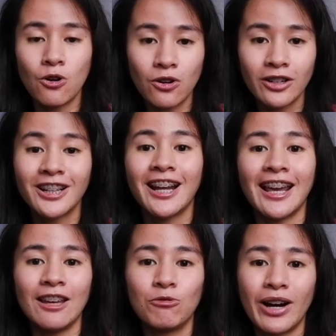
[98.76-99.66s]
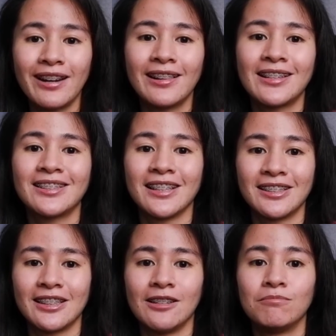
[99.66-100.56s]
or a wireless
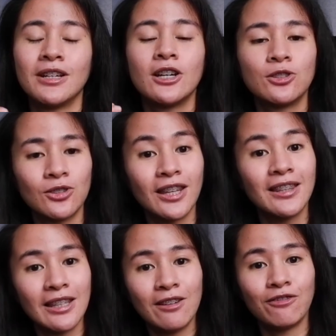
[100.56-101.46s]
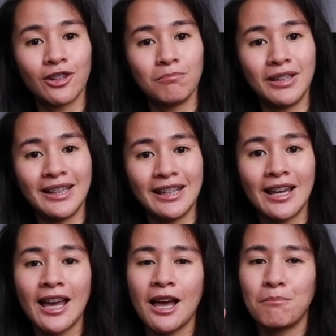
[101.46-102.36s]
system to the D four
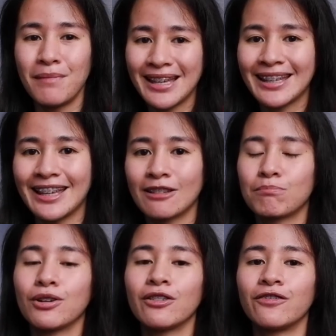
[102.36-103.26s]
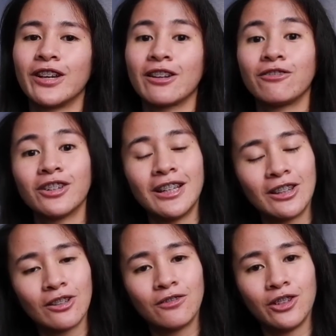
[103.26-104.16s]
Mini, making it perfect for
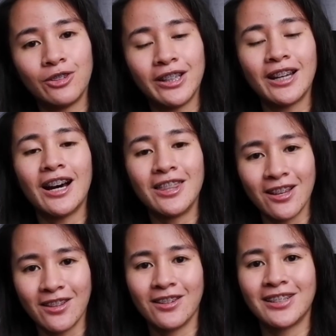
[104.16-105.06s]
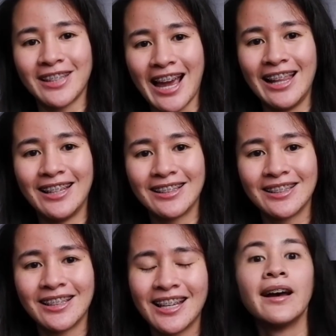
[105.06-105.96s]
interviewing another talent.
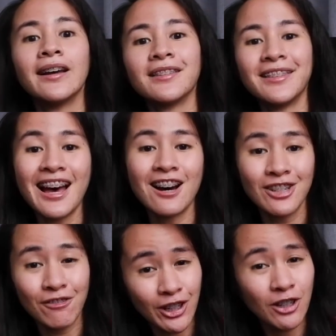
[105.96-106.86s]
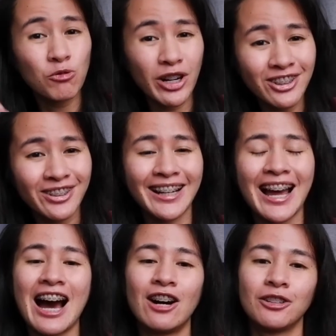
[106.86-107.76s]
Now, if you're wondering
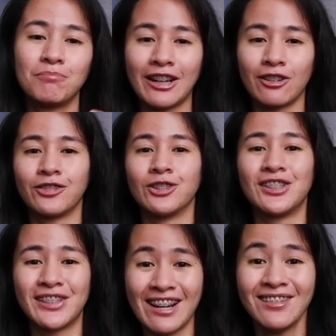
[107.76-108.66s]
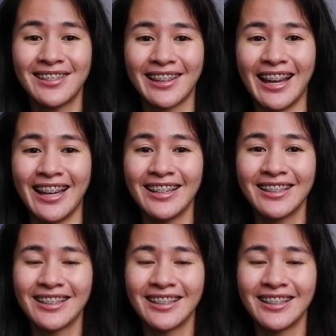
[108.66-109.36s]
how the microphone sounds like,